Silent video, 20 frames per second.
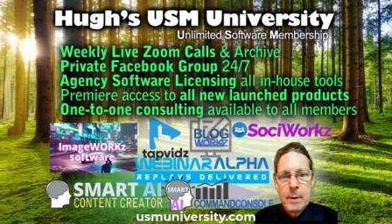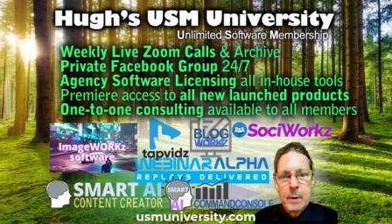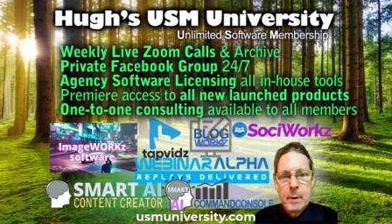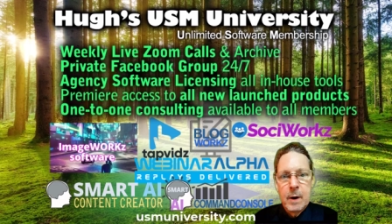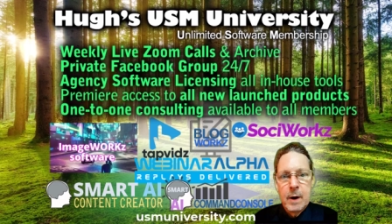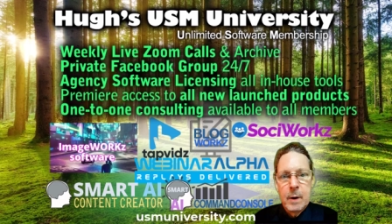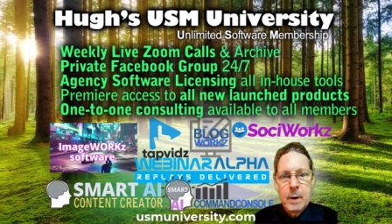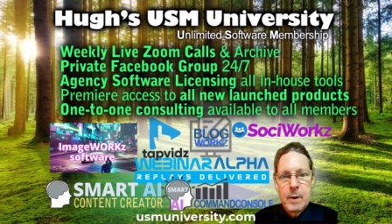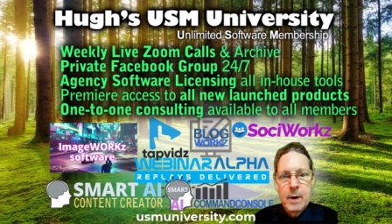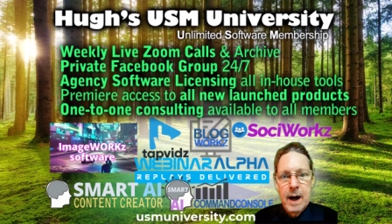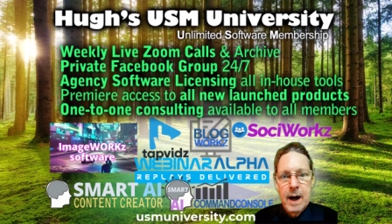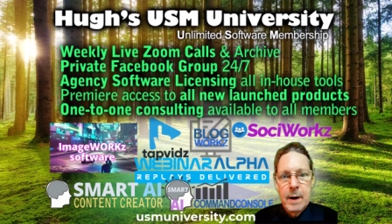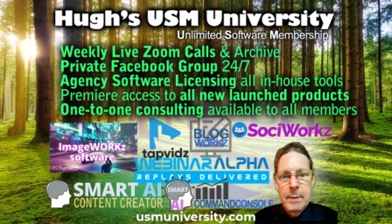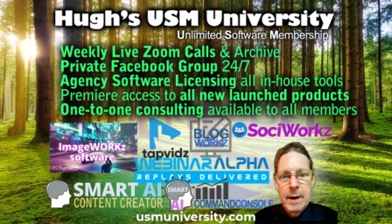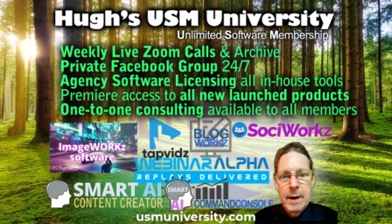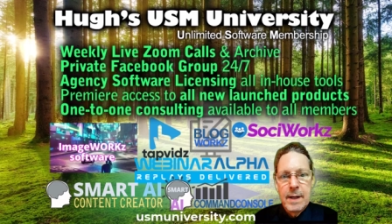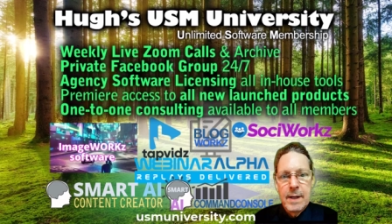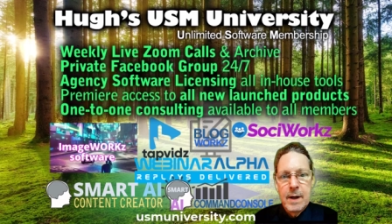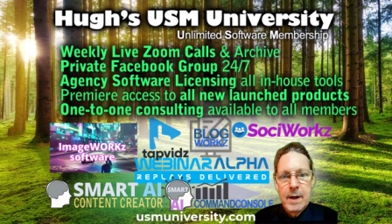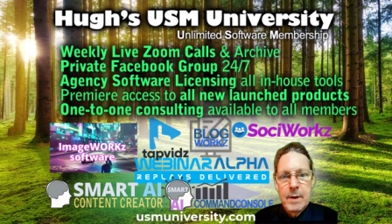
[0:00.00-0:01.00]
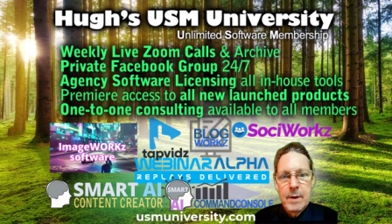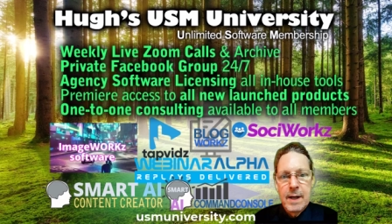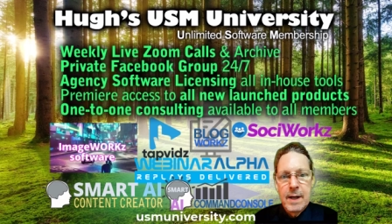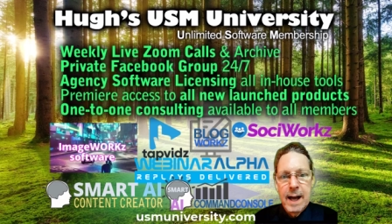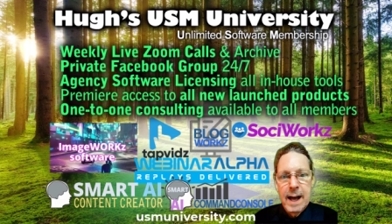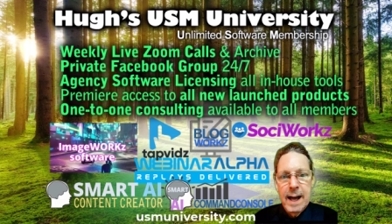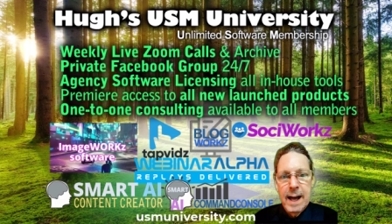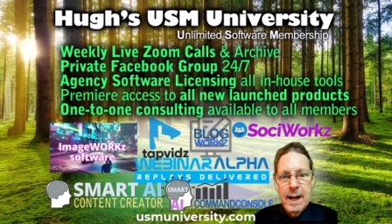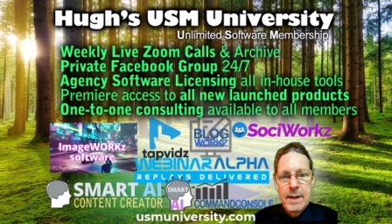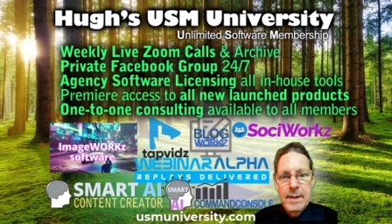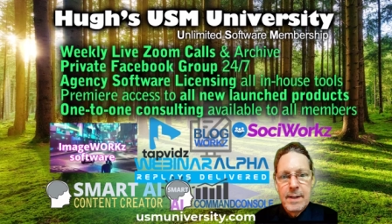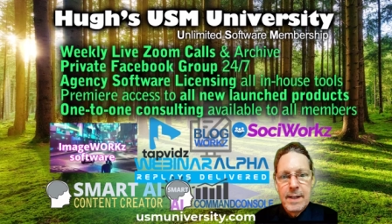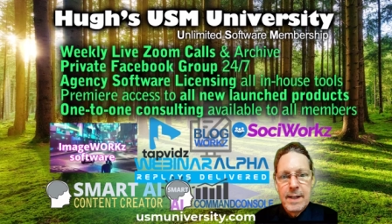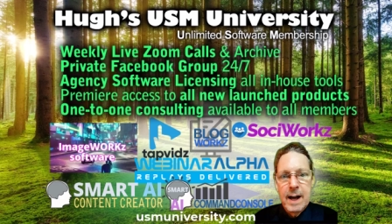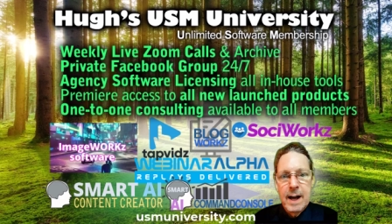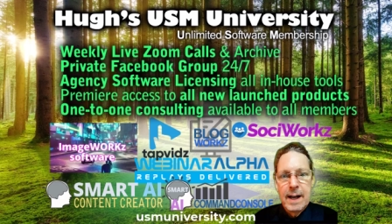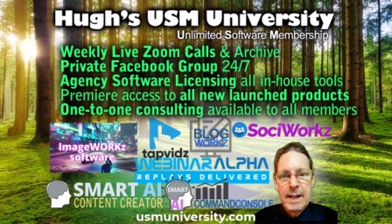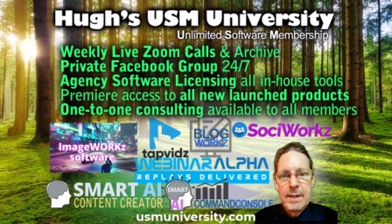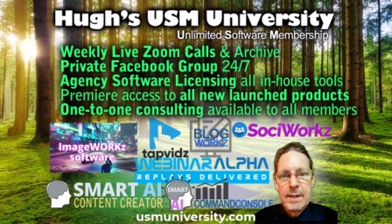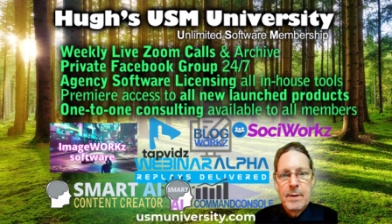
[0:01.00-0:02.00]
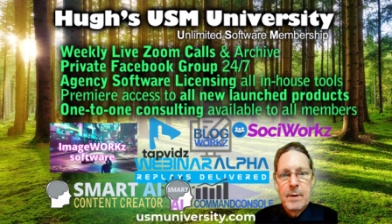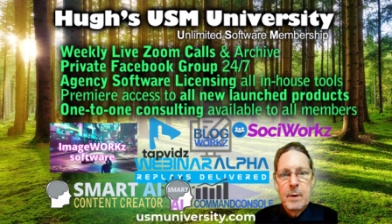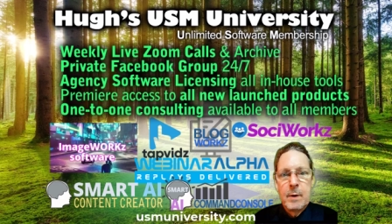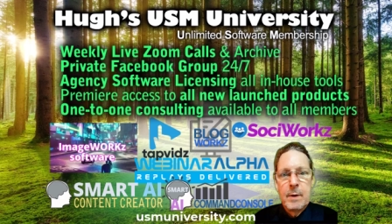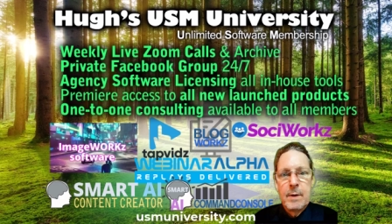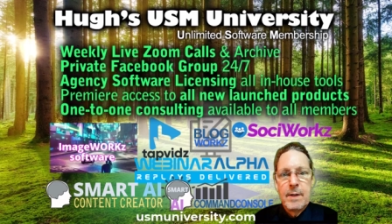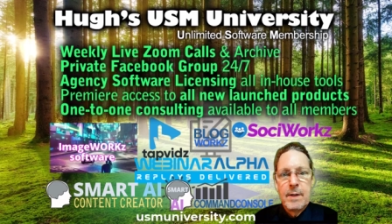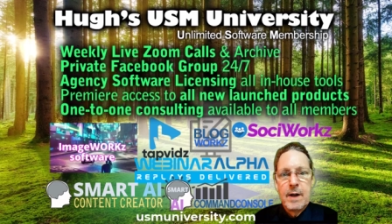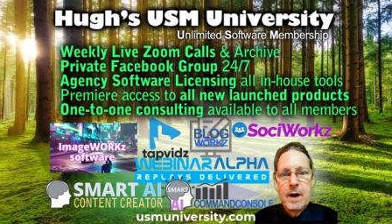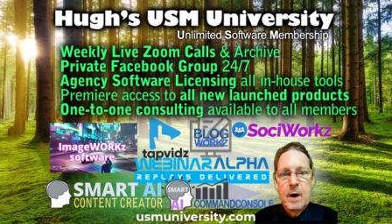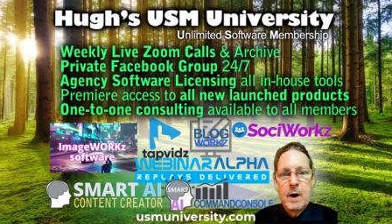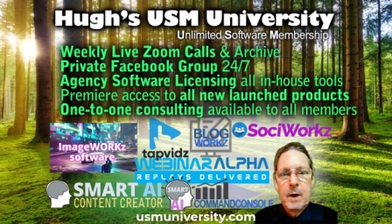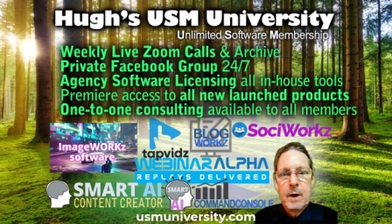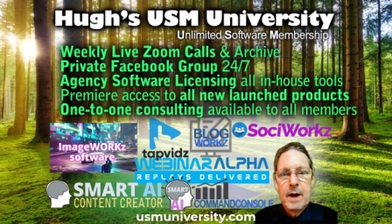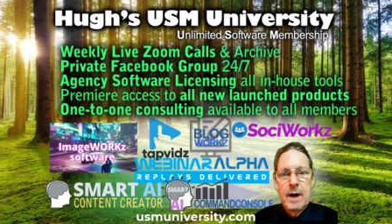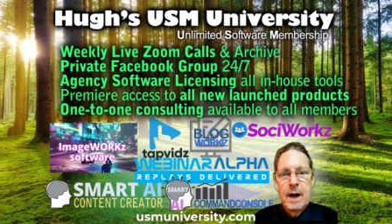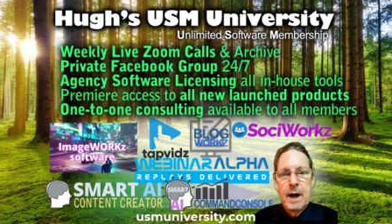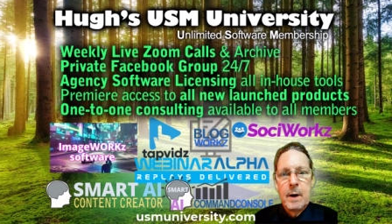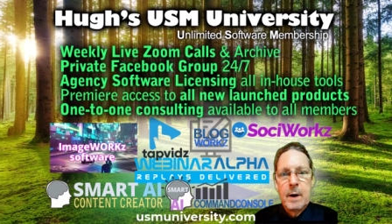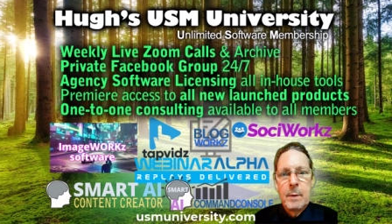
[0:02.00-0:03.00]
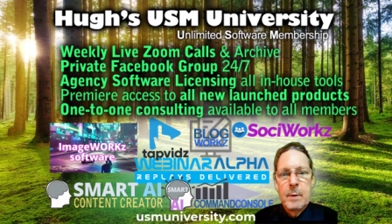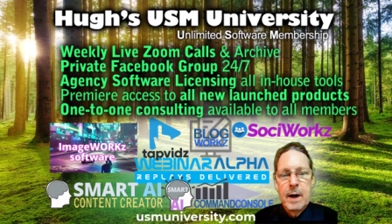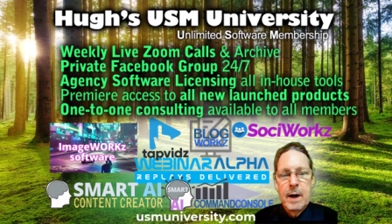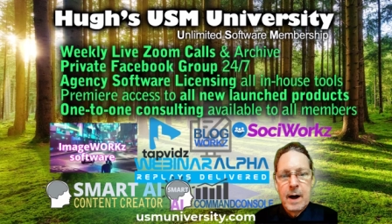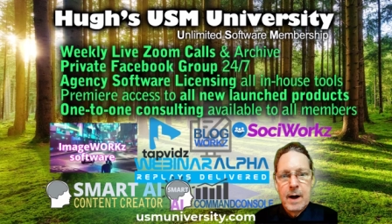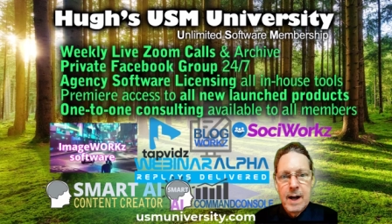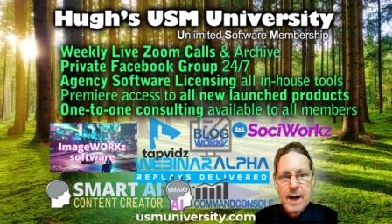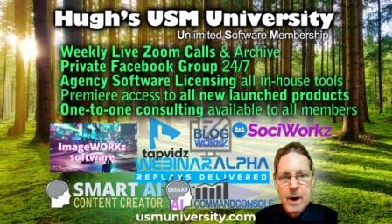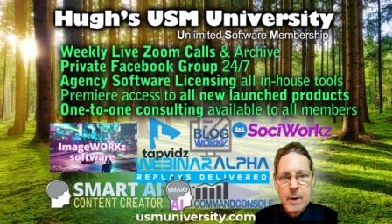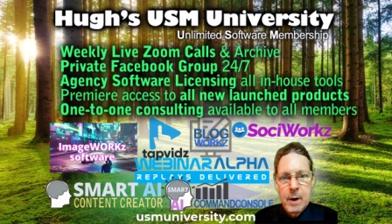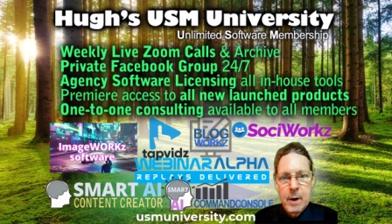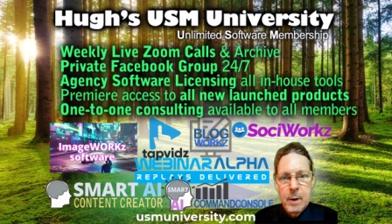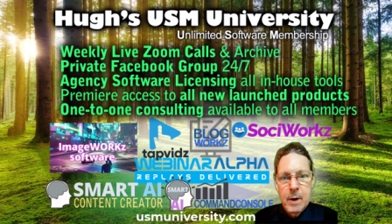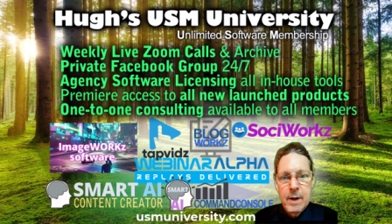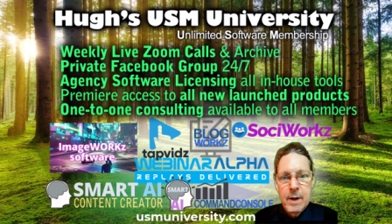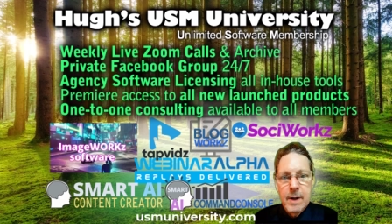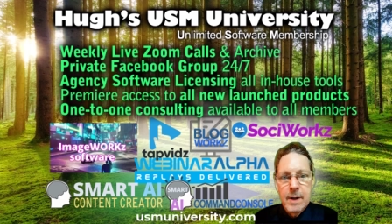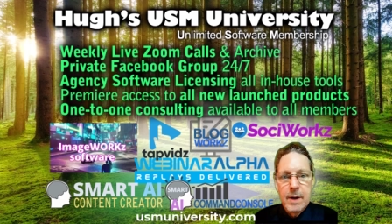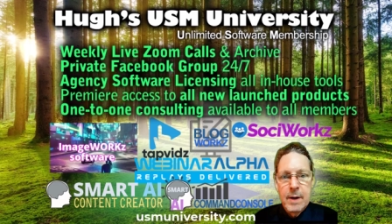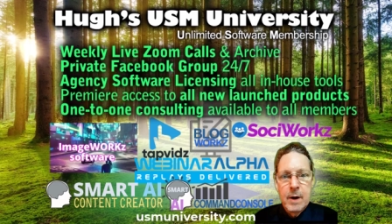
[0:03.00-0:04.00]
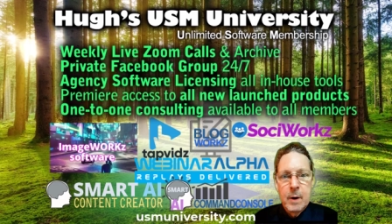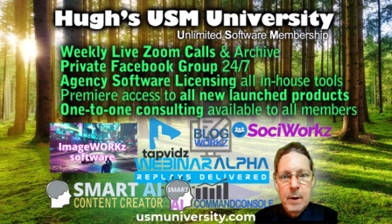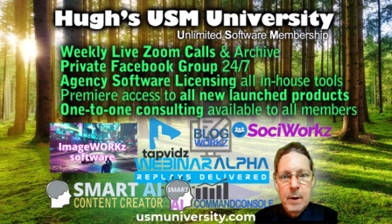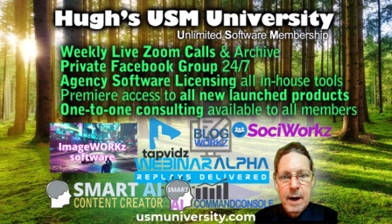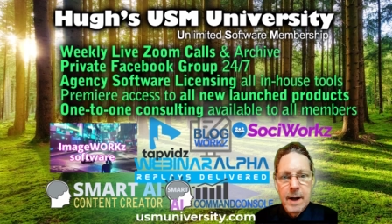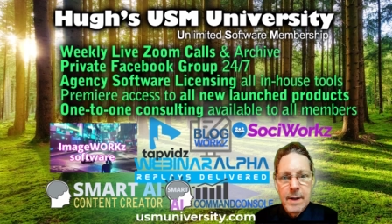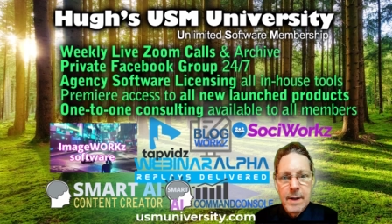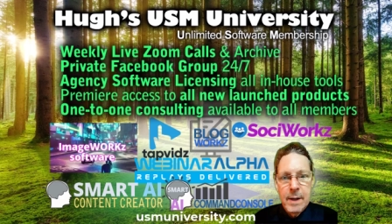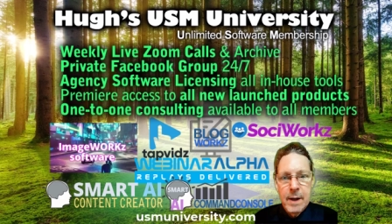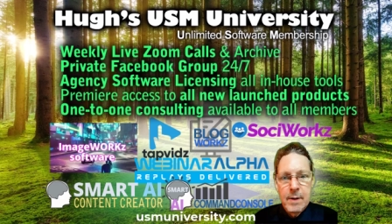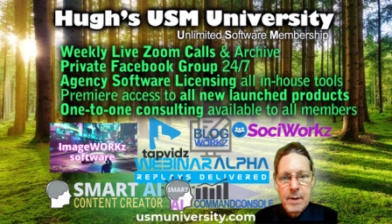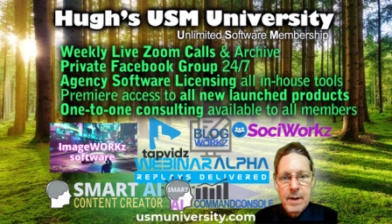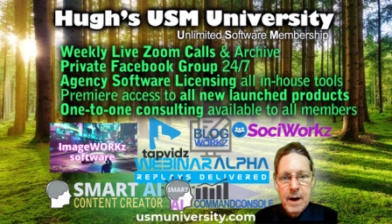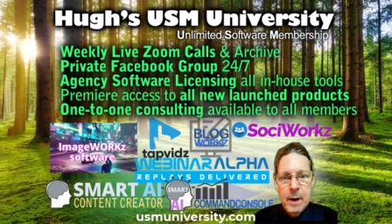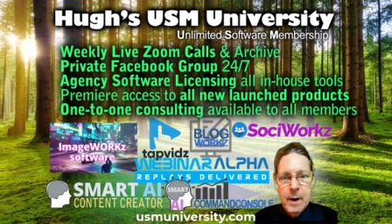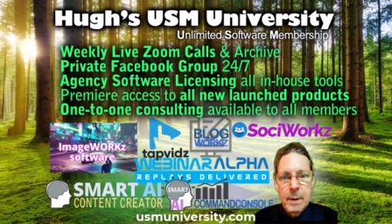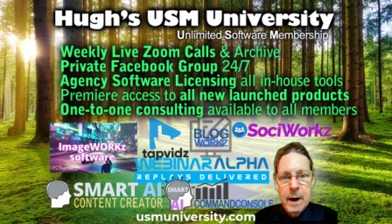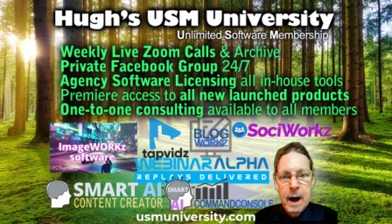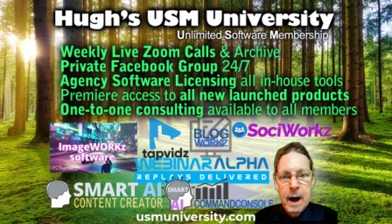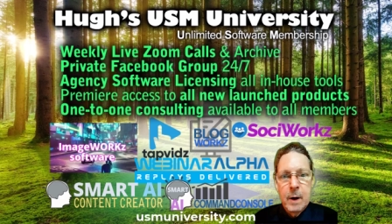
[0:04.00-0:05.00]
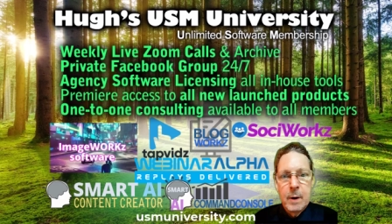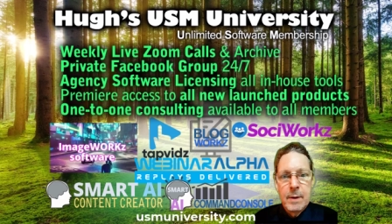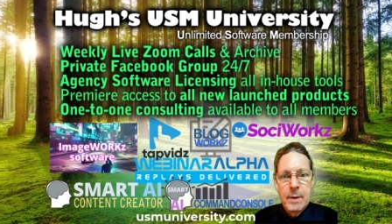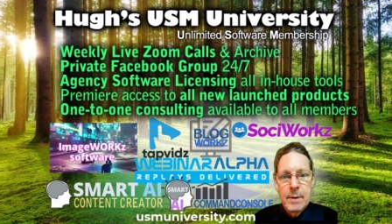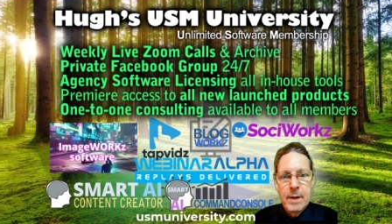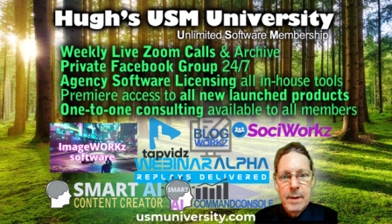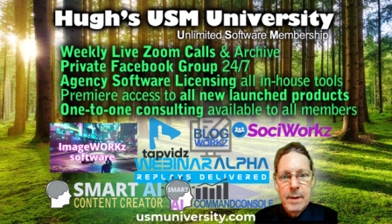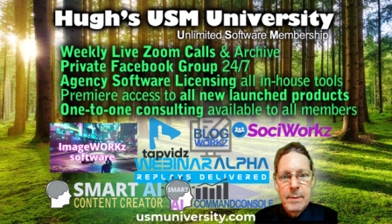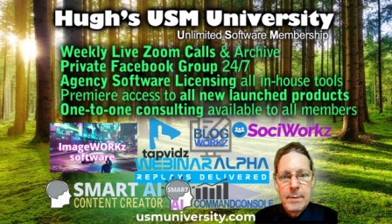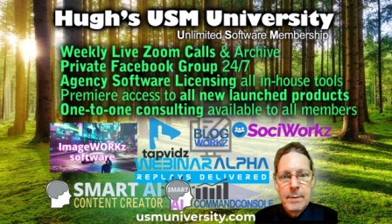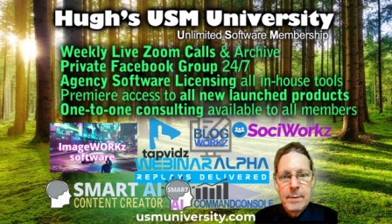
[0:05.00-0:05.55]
We don't recommend using any of these kinds of tools, though, without knowing what you're doing. They're very powerful.